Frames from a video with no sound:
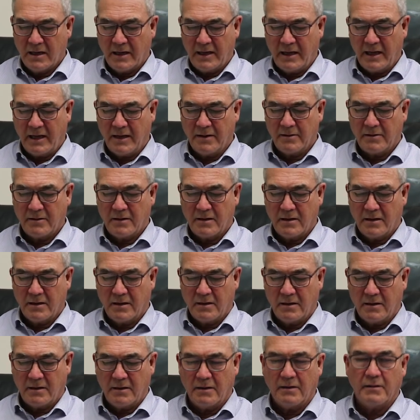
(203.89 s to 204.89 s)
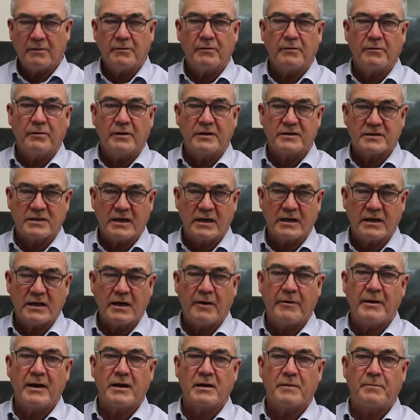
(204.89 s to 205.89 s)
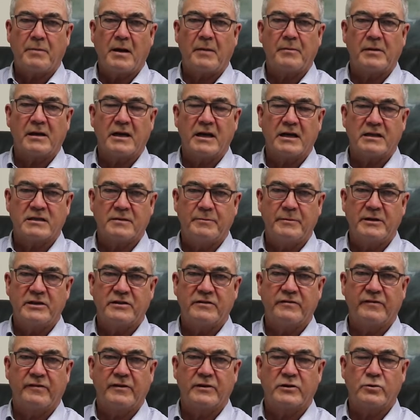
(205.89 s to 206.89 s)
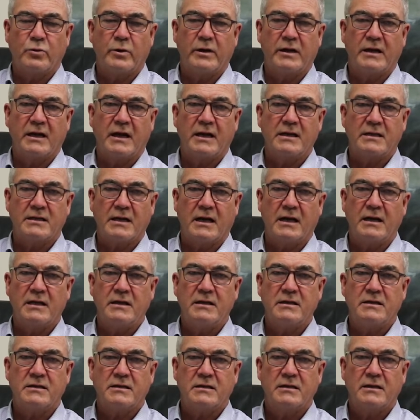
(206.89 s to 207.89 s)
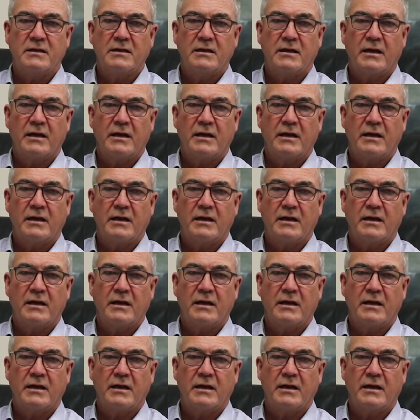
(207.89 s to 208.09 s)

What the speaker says: Now, it's going to go out in public exhibition for 28 days,